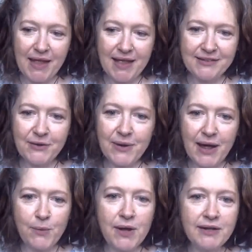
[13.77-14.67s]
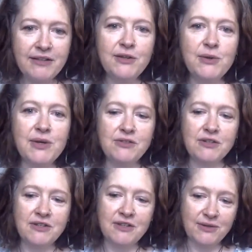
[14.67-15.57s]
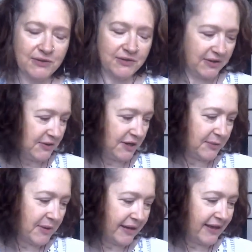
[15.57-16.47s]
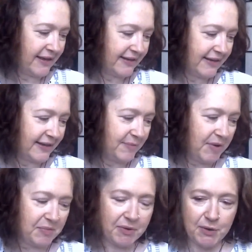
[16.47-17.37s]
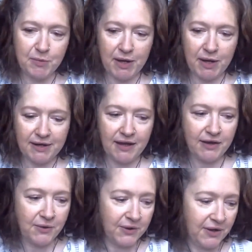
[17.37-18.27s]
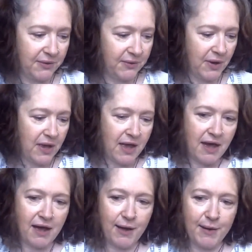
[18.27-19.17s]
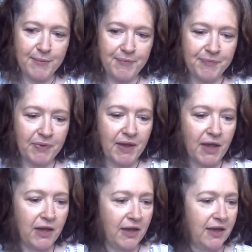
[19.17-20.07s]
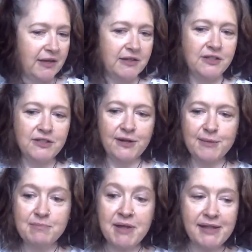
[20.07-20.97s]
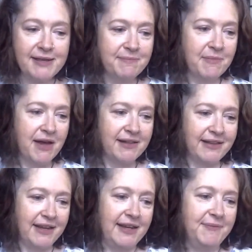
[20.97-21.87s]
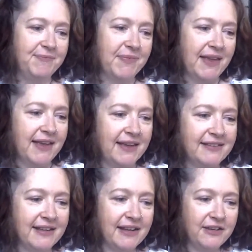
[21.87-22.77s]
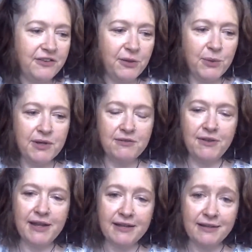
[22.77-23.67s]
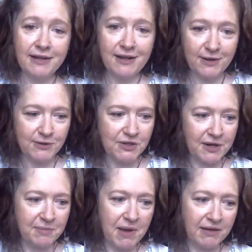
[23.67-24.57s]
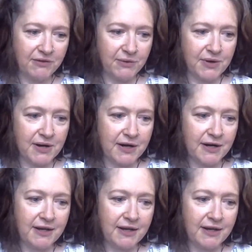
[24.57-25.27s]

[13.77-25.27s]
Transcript: So I want to introduce you, Sharmila, to the people who might not know you. Um, Sharmila Molly is an intuitive healing coach and mentor.